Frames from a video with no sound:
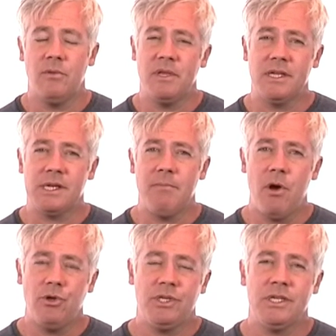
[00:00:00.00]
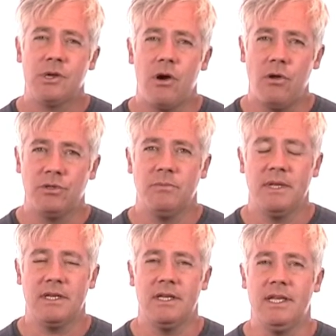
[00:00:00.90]
Because emotions are
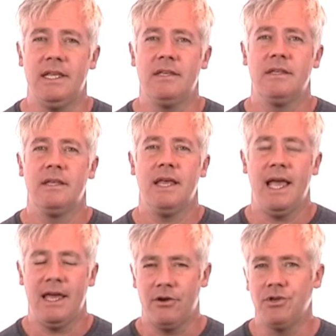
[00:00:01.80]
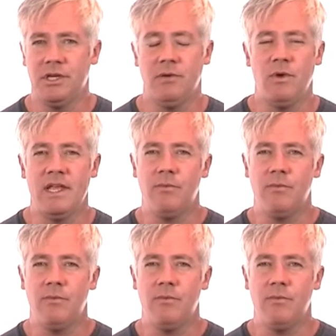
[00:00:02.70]
ultimately energy.